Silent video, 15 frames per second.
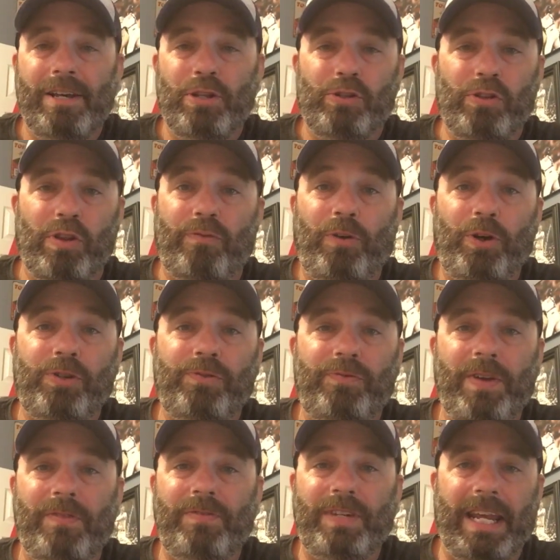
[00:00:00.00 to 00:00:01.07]
So the first
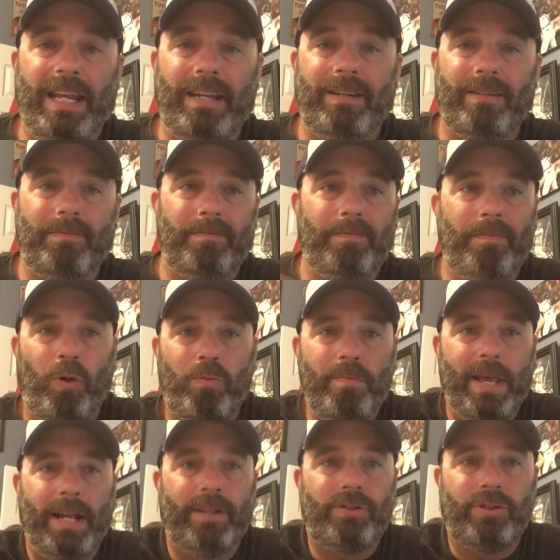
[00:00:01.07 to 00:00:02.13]
15
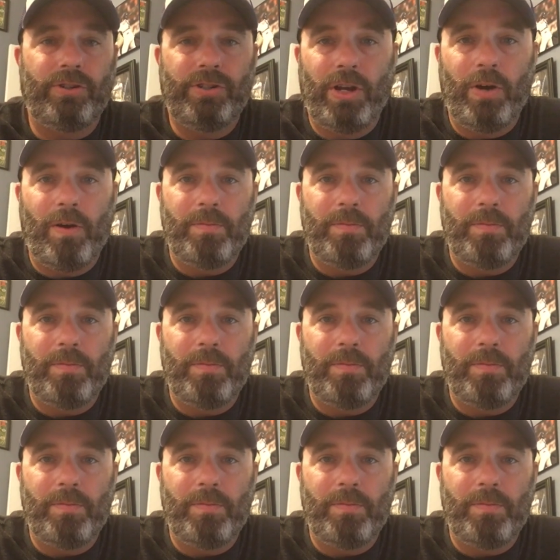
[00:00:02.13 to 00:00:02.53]
minutes or so,